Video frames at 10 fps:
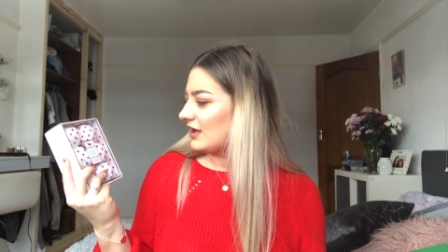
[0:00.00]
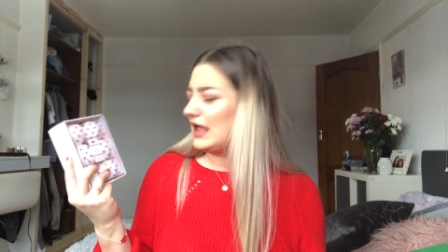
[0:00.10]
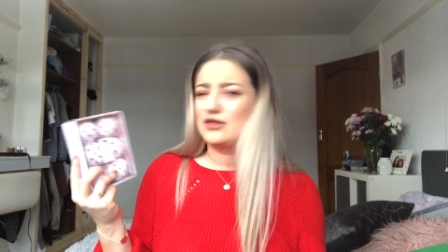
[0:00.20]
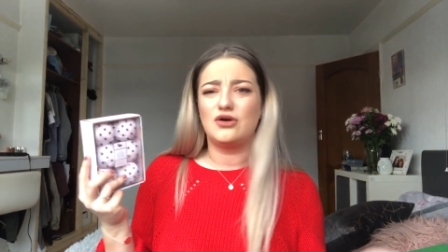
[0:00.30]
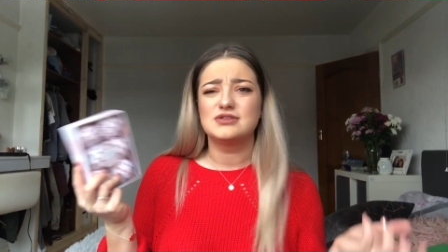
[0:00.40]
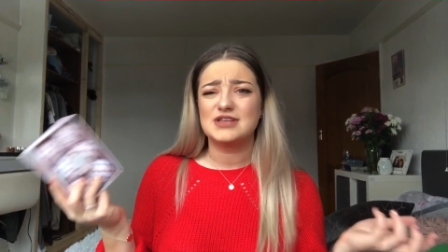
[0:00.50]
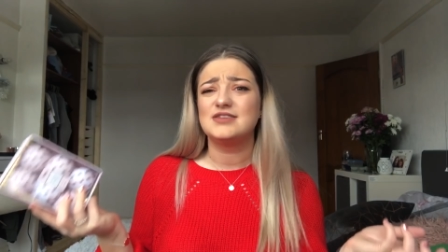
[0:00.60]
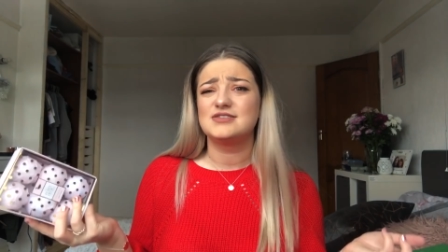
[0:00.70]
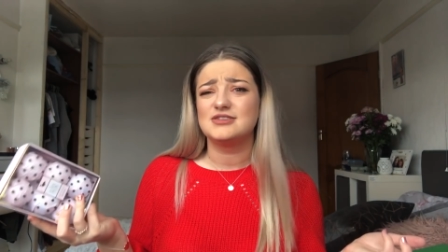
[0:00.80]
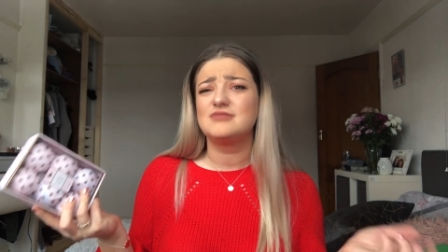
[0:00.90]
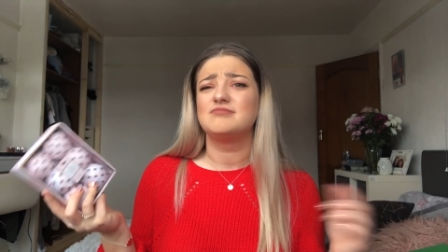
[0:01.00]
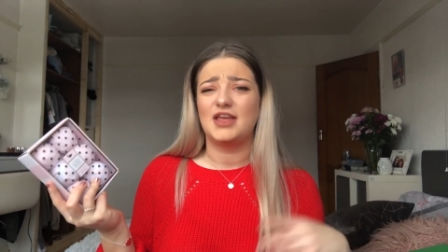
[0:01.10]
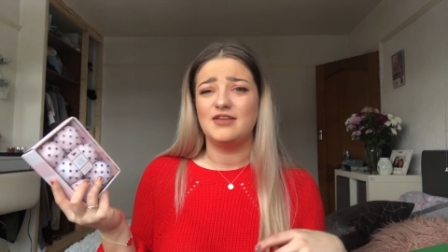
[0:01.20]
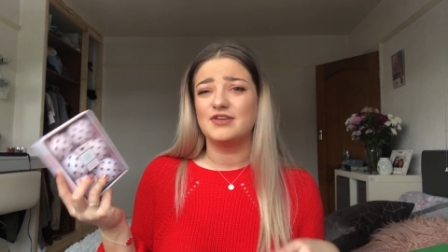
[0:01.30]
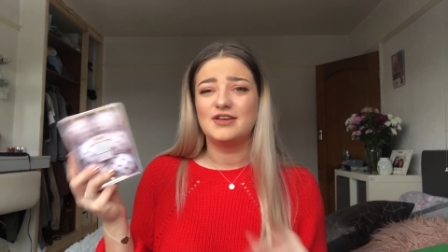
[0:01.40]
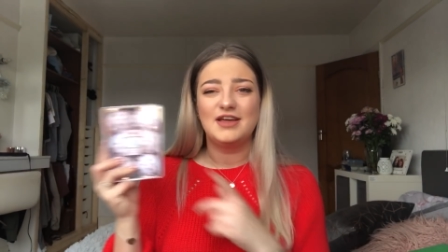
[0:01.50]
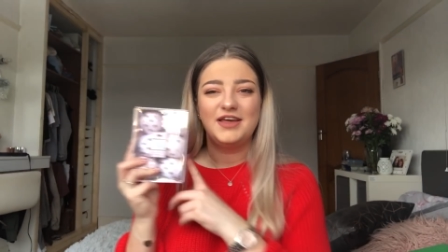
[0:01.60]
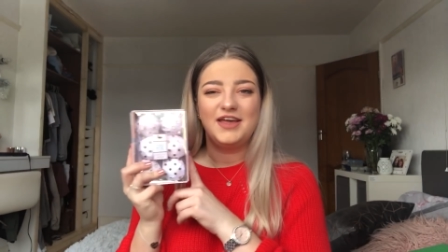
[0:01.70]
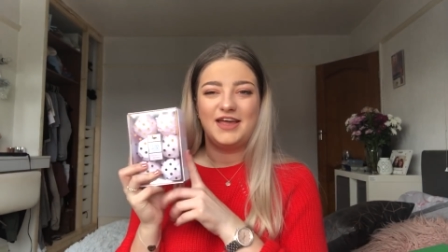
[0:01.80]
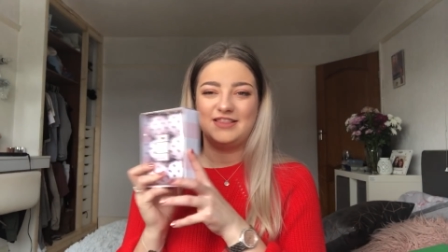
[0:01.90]
alcohol scented even,
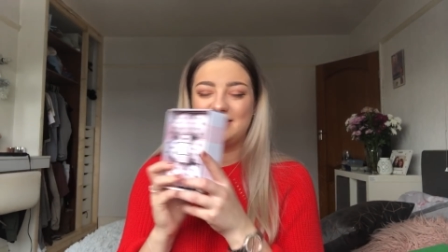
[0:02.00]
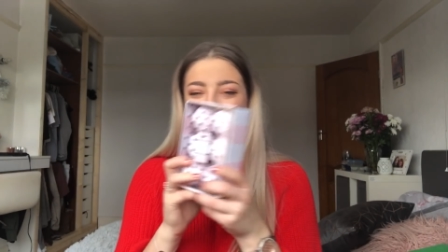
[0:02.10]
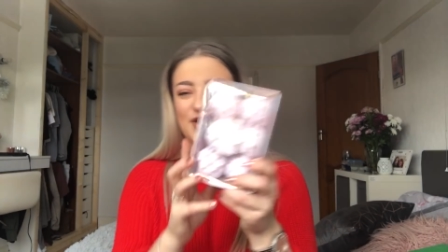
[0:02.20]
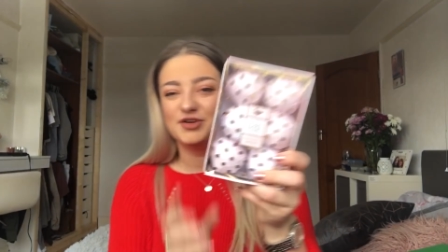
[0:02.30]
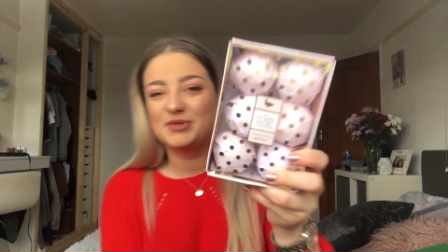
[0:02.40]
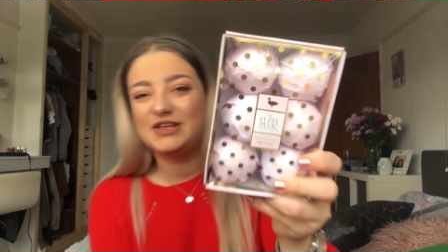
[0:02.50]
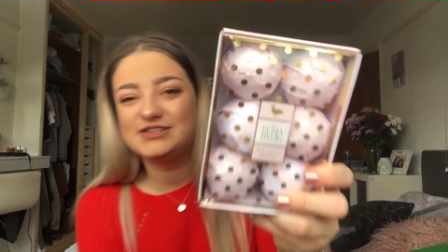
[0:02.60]
in this haul, but